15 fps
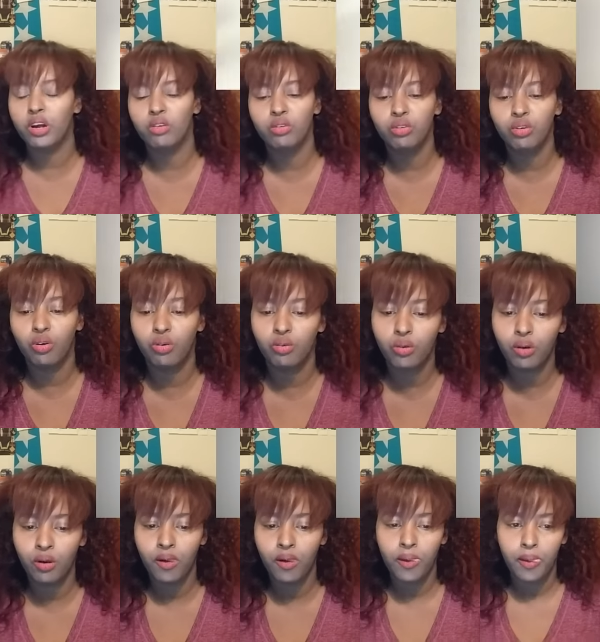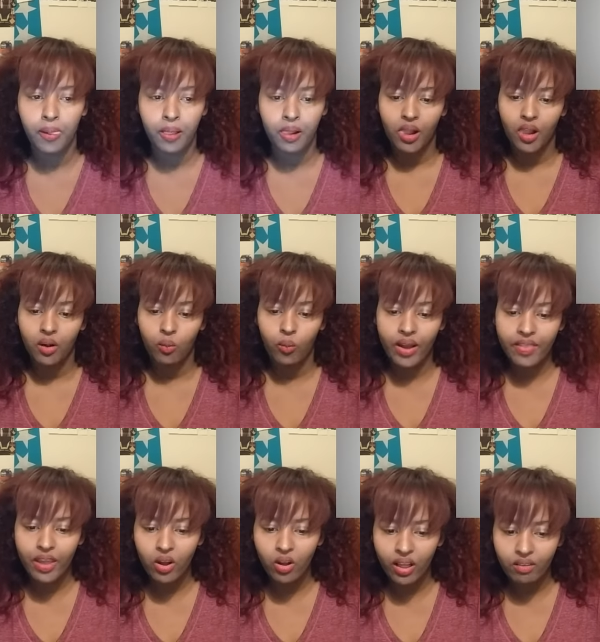I don't know. Why
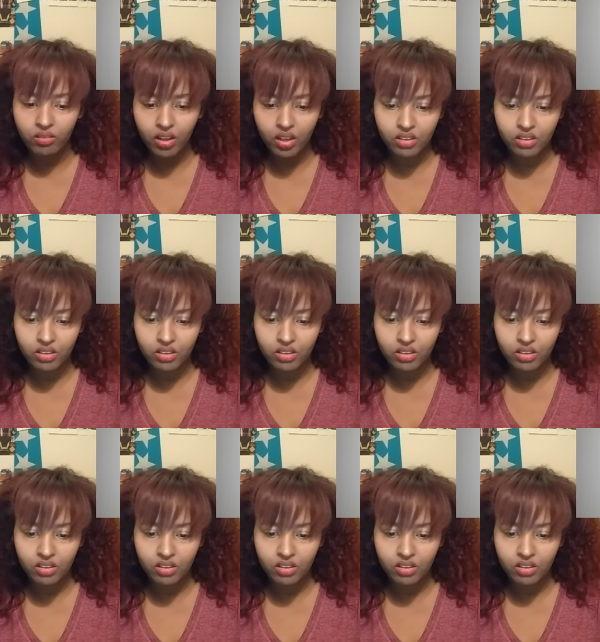they all have